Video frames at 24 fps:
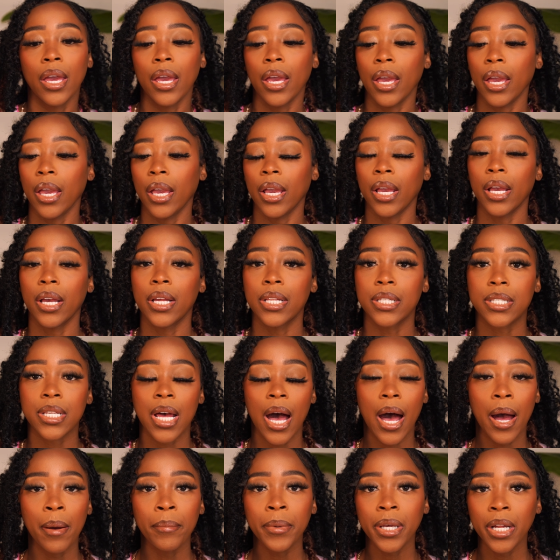And
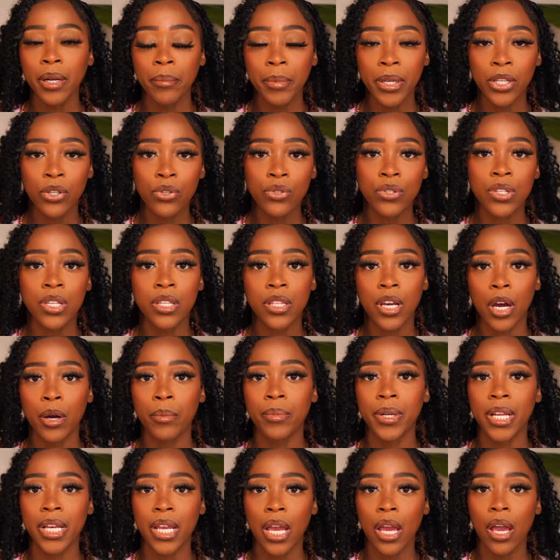I'm going to be using the
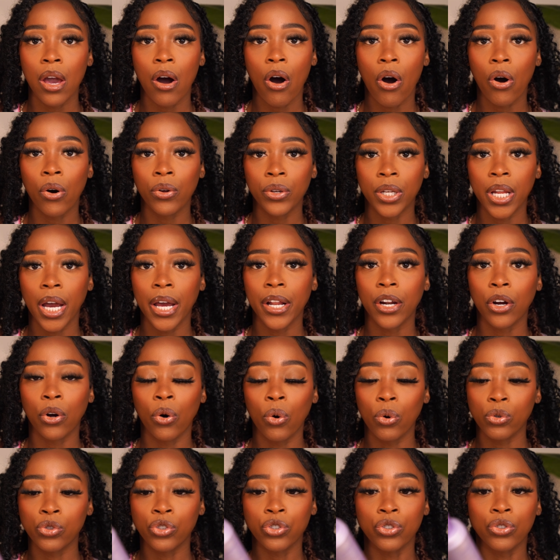Urban Decay All Nighter
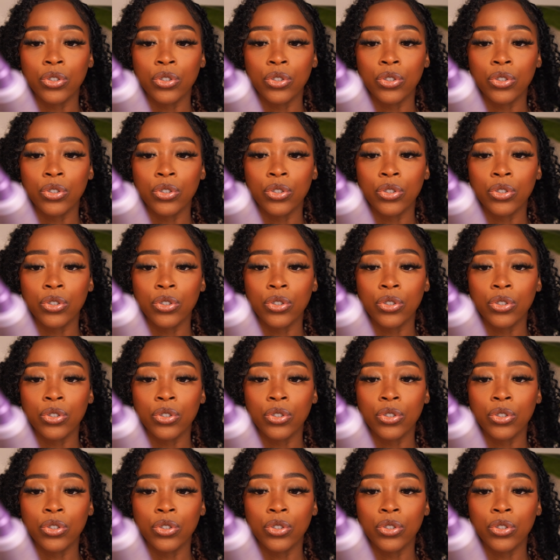Ultra